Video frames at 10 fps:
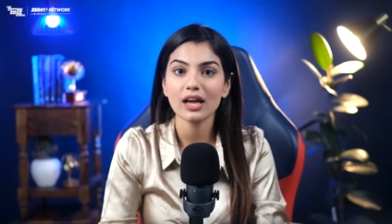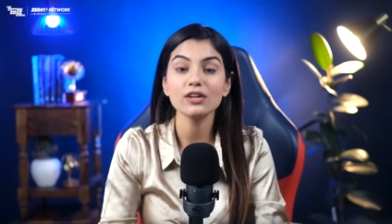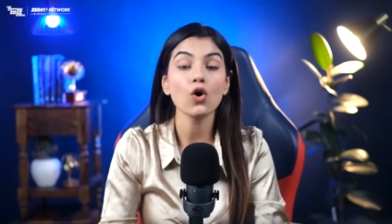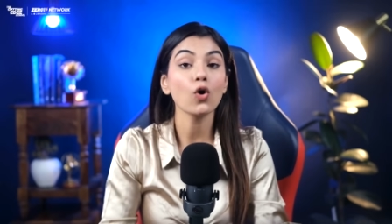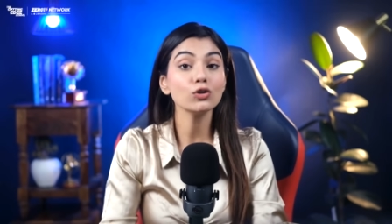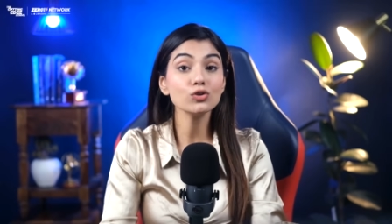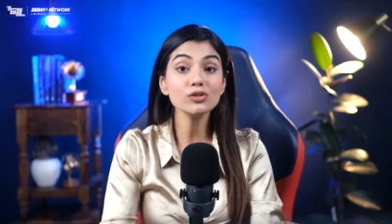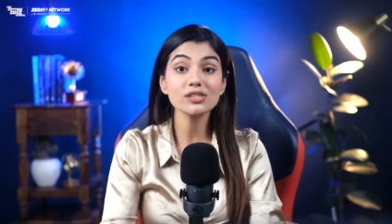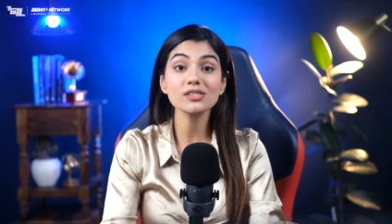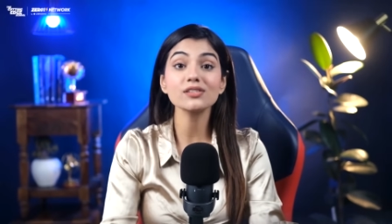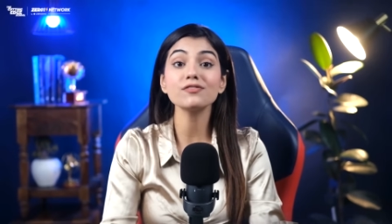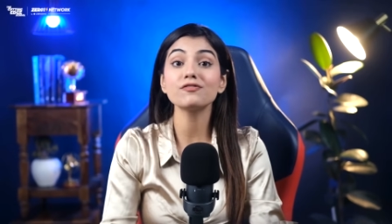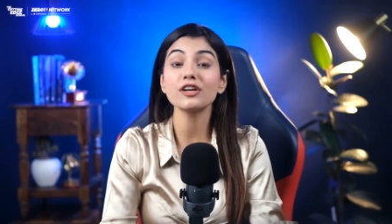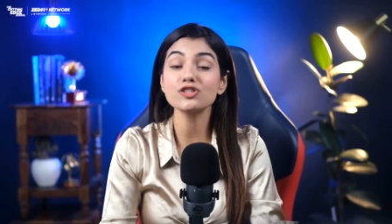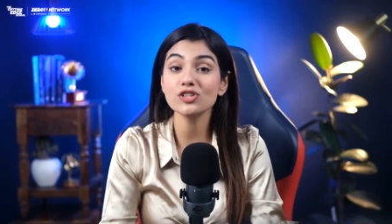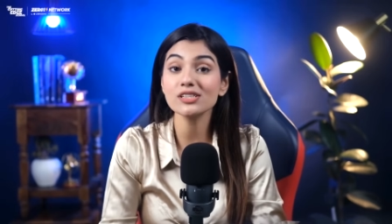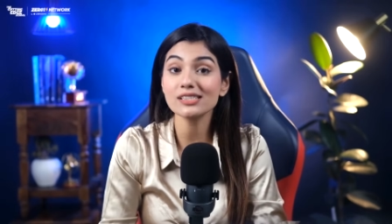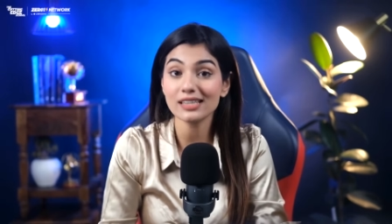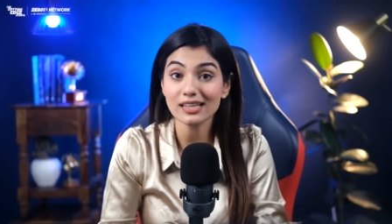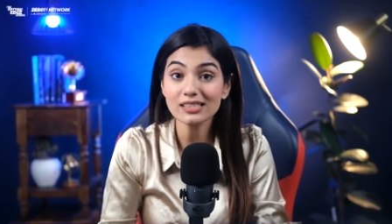And although this is a fictional
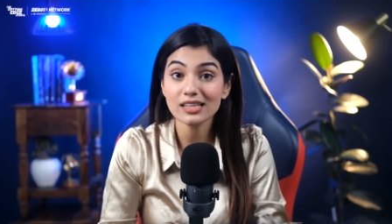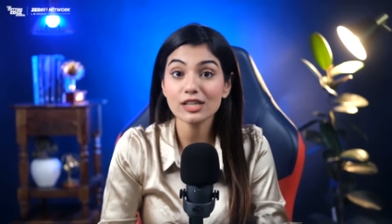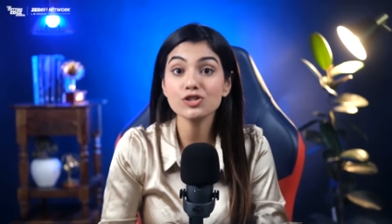skit,